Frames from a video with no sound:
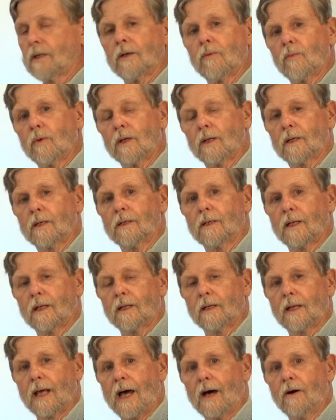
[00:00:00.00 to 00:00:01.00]
It will
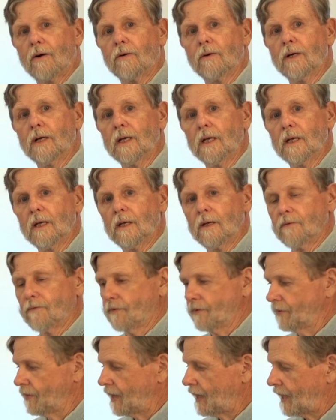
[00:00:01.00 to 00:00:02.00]
allow
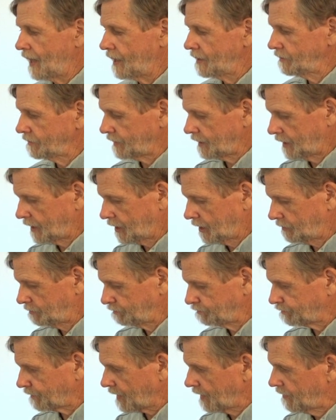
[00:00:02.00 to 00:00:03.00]
for that.
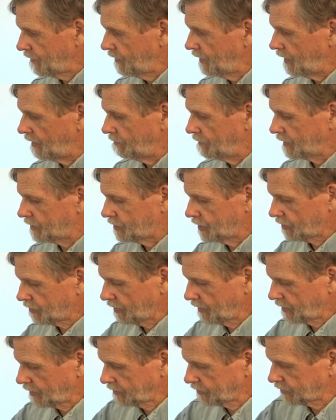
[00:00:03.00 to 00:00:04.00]
The
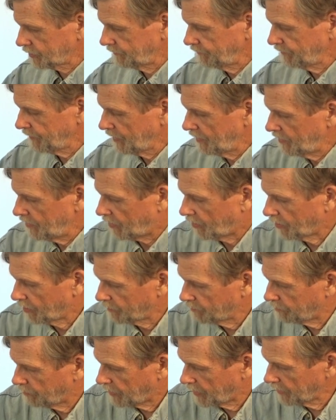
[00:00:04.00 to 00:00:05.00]
materials
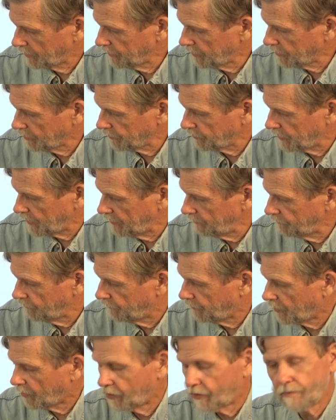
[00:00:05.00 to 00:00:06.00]
are polyurethane
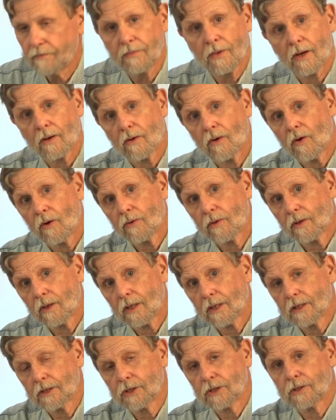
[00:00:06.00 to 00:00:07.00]
foam. They're
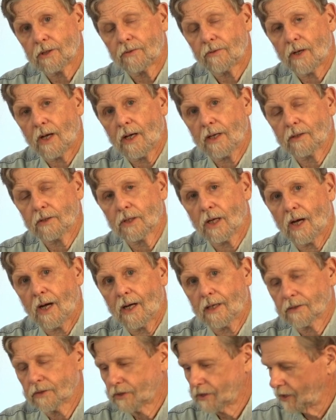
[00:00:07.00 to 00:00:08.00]
odorless. They're
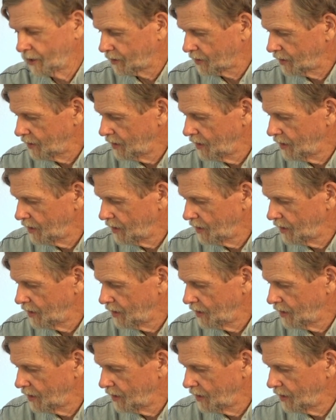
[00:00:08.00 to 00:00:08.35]
non-toxic.